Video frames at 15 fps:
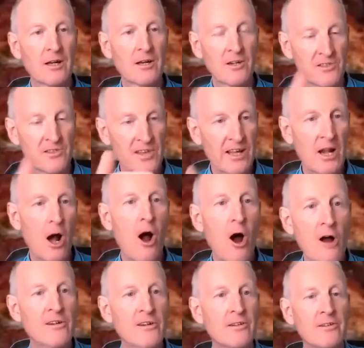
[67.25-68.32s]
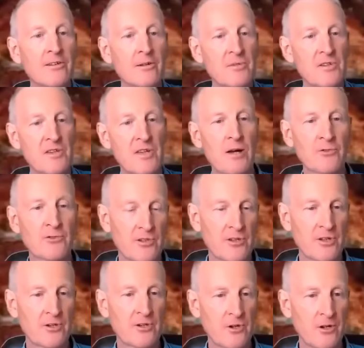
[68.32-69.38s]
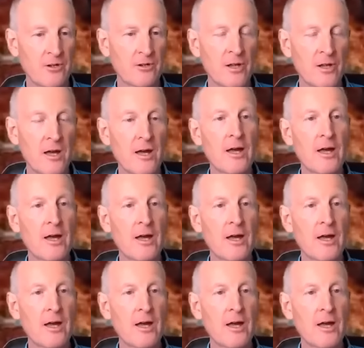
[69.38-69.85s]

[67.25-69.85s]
because they hardened themselves to the truth